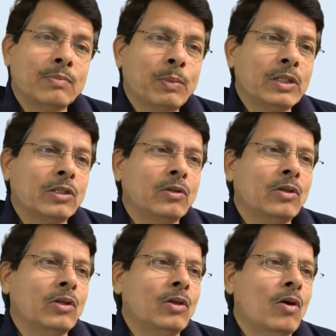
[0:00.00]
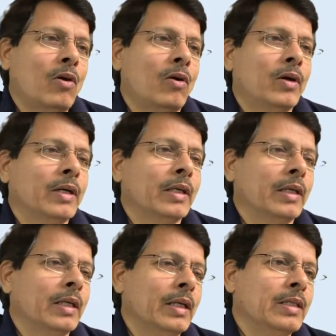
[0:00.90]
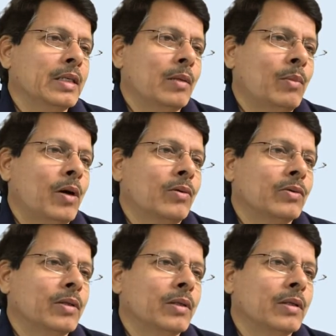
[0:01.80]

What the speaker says: particular law is about